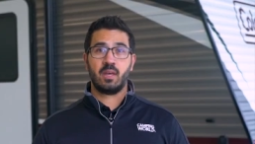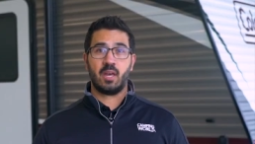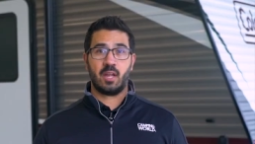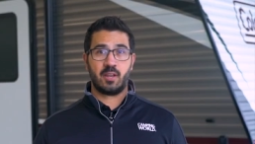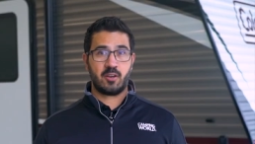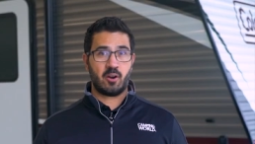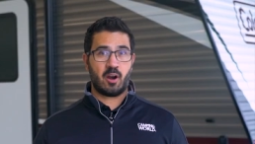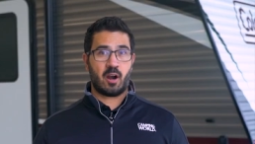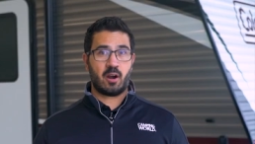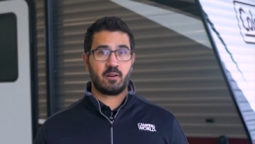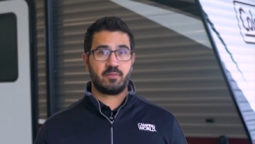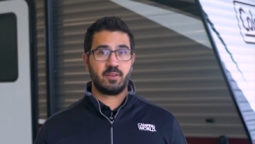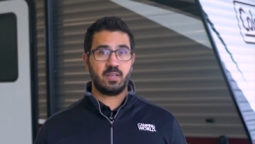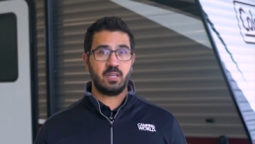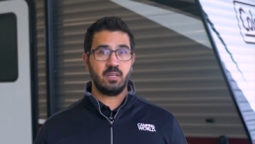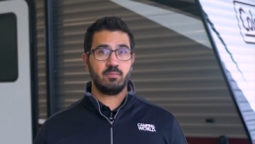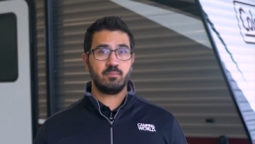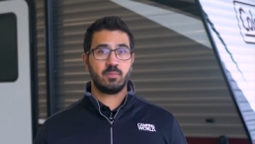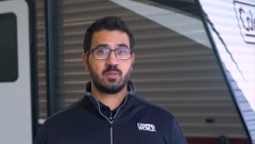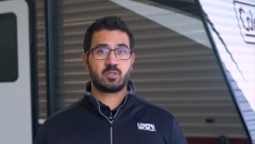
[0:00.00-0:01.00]
In your
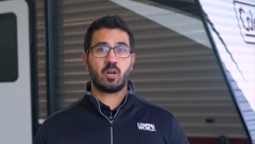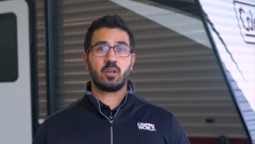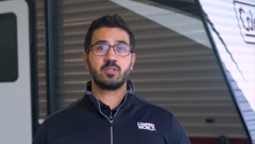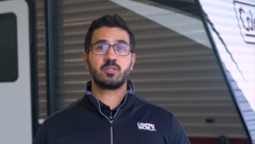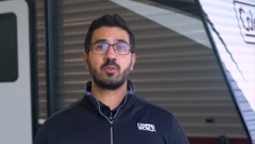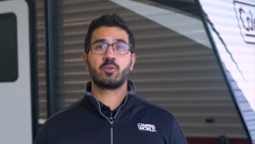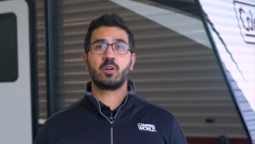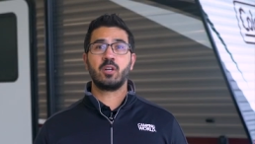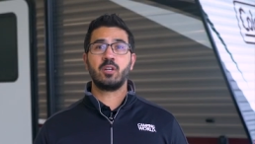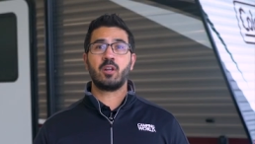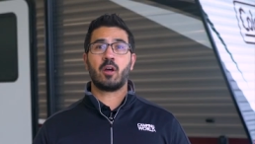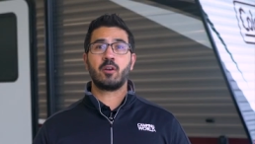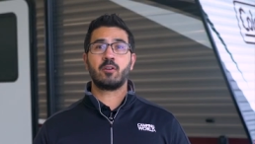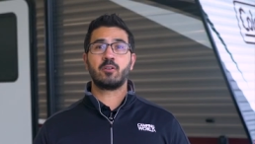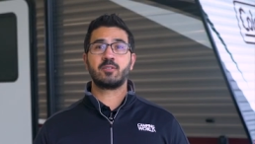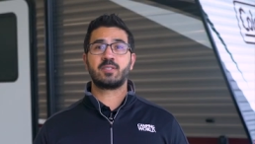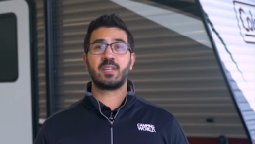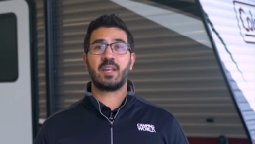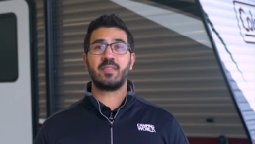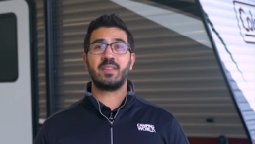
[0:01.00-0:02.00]
RV, it's also good to
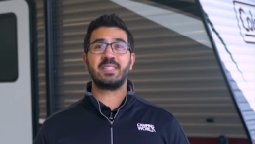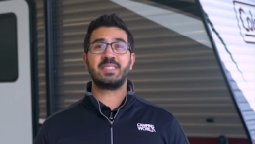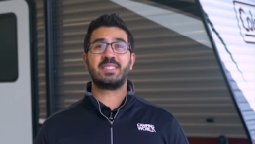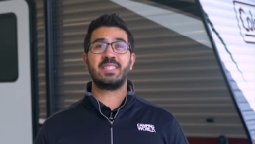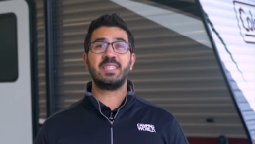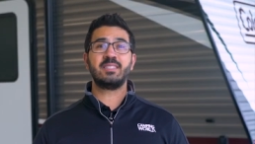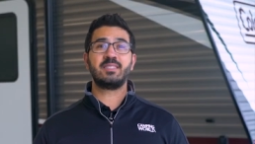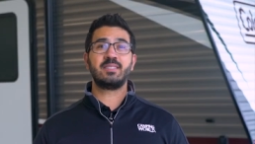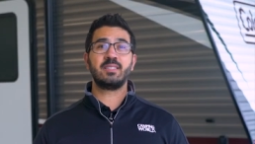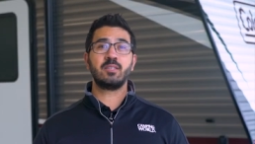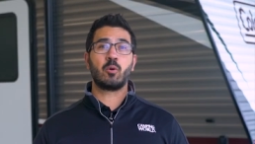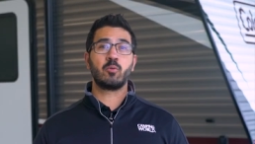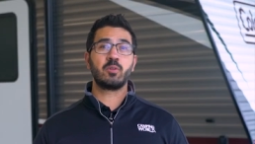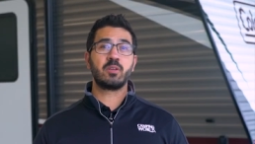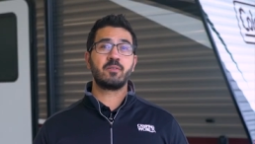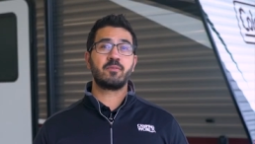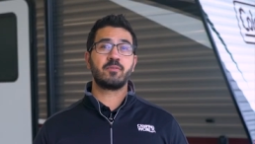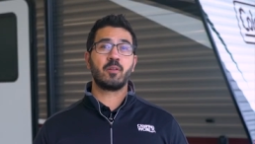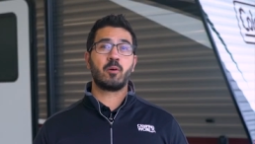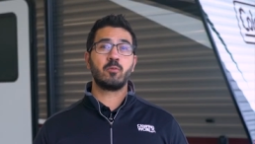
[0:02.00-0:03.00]
understand that DC
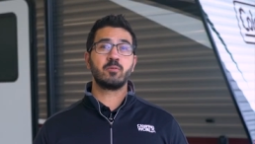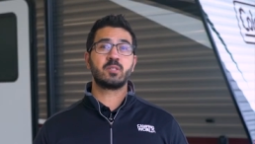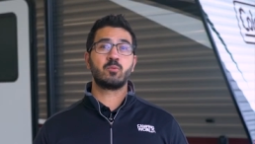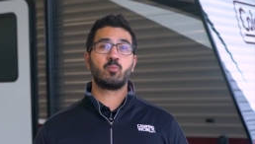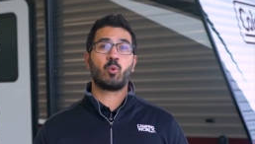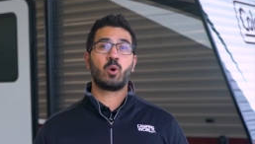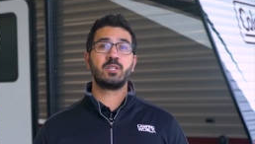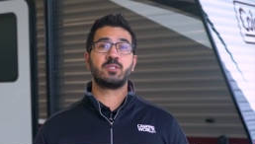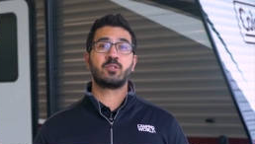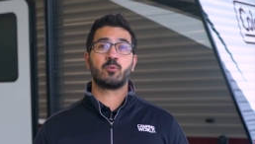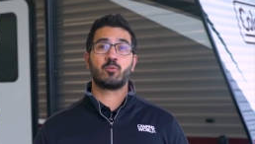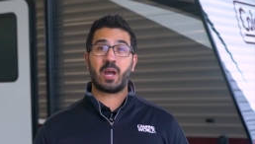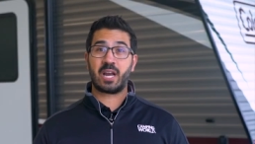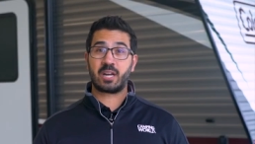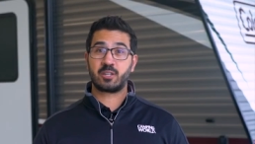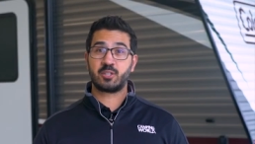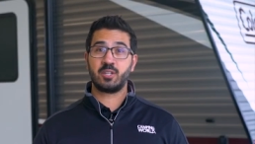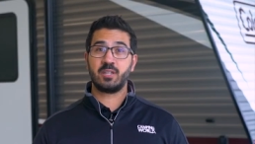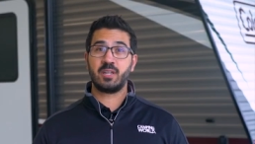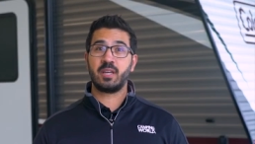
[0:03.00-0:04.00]
only flows in one
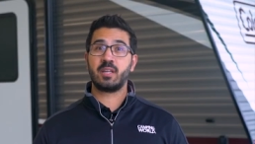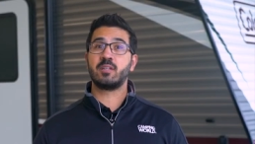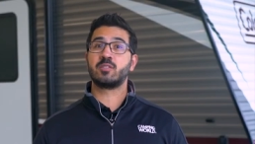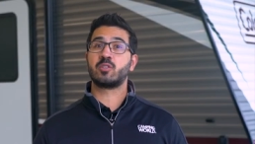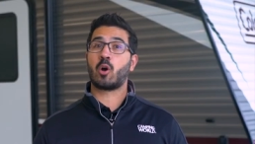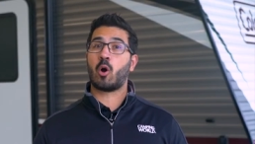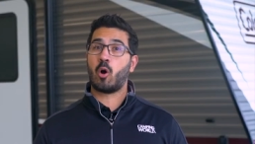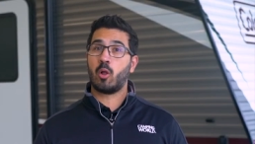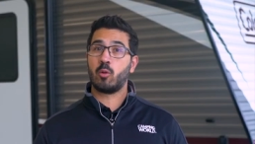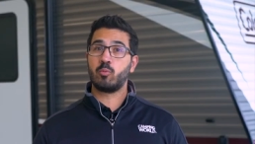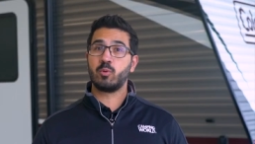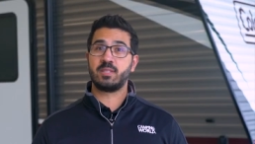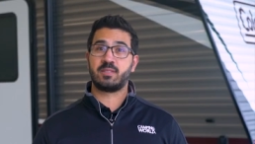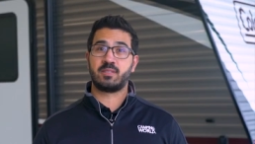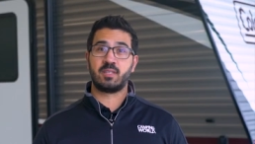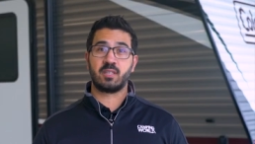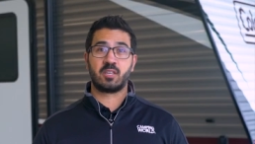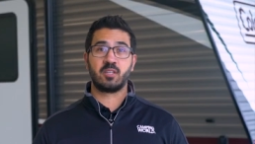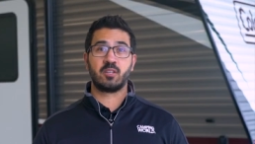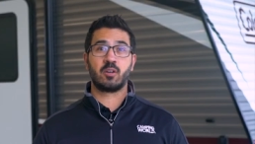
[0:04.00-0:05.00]
direction and is always
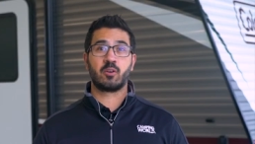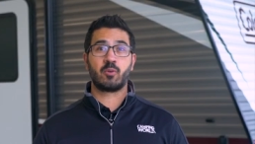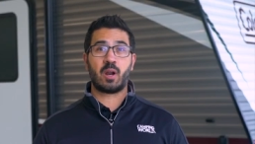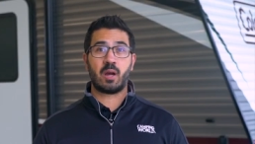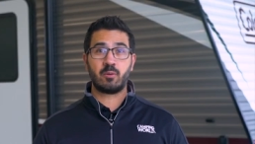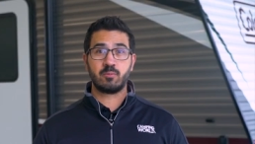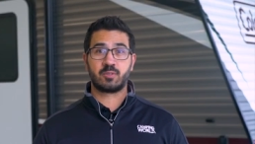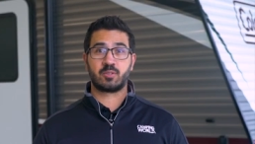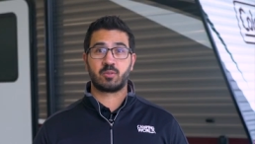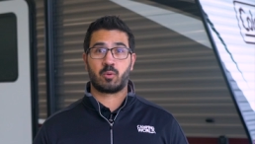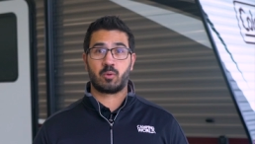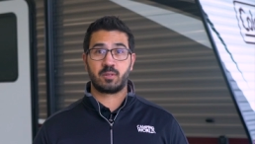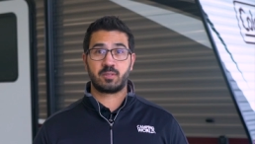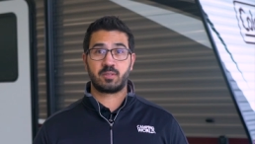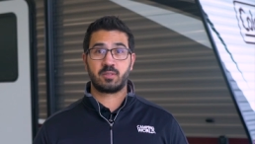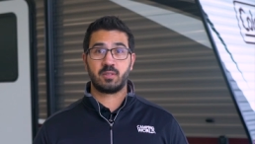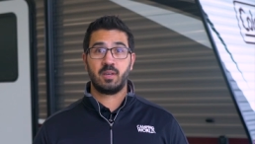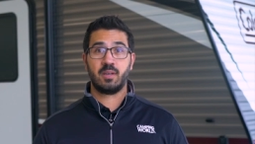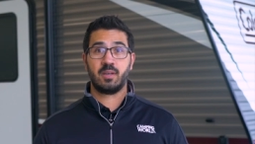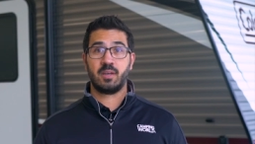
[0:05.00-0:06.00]
seeking a ground
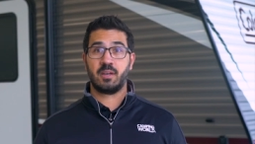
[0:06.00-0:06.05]
source.